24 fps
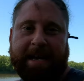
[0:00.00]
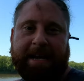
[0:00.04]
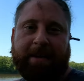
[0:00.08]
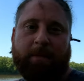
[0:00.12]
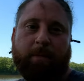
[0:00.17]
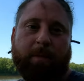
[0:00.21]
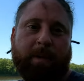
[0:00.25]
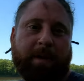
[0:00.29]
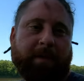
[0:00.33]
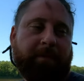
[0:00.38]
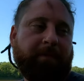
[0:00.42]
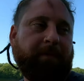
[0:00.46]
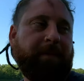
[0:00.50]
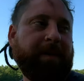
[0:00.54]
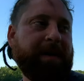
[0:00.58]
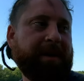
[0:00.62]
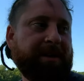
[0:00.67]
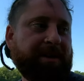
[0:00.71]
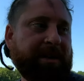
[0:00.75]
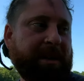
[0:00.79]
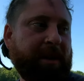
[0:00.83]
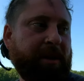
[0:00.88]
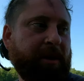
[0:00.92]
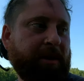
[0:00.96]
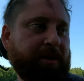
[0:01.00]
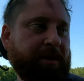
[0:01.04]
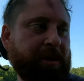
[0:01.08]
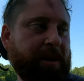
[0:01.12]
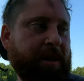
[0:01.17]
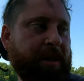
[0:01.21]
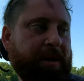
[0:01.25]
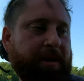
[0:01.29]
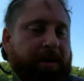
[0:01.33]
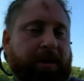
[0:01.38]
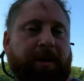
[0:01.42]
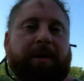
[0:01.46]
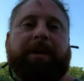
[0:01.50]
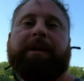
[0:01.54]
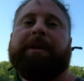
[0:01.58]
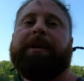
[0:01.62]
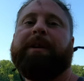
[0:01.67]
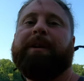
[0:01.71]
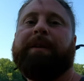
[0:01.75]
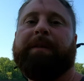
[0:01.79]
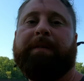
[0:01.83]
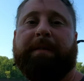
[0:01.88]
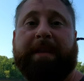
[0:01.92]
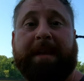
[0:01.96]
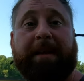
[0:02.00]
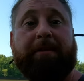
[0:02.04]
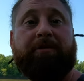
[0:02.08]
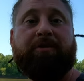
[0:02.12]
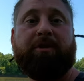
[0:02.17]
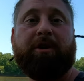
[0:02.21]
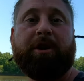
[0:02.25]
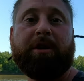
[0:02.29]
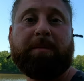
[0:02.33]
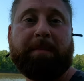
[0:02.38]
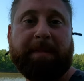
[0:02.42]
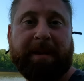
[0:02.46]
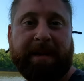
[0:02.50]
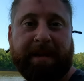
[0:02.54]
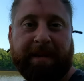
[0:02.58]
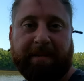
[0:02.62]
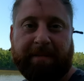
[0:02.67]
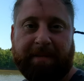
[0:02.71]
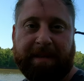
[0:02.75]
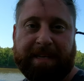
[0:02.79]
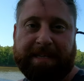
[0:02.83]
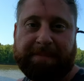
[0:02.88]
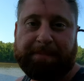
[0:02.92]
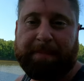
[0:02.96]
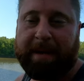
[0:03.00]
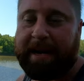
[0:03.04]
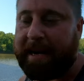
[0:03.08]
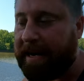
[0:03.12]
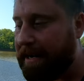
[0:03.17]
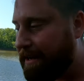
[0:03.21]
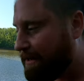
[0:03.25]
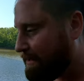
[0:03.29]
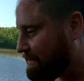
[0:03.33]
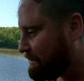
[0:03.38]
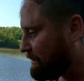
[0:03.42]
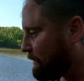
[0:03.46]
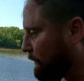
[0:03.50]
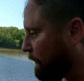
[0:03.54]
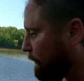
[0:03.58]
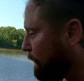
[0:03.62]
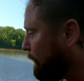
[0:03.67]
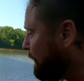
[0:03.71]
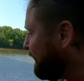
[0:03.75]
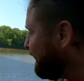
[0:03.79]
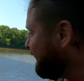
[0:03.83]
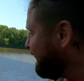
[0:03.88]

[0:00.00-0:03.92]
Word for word: had one fish I hooked on earlier that drug me into this pile, so